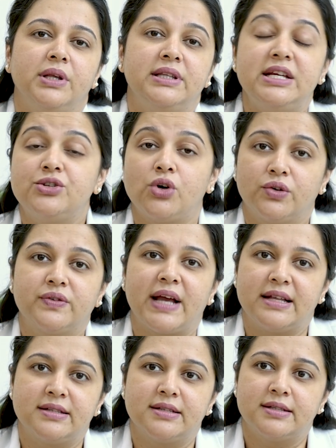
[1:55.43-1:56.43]
these sort
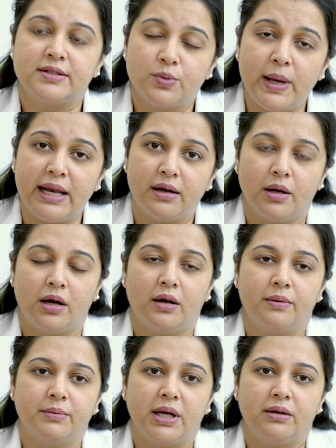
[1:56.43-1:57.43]
of cancers as
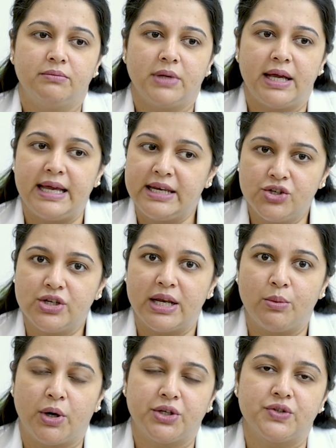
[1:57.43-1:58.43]
well.
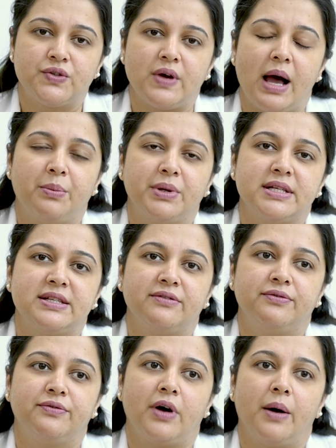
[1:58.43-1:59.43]
Initially, what used to happen is
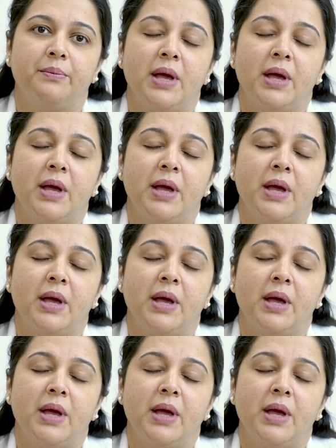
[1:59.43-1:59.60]
if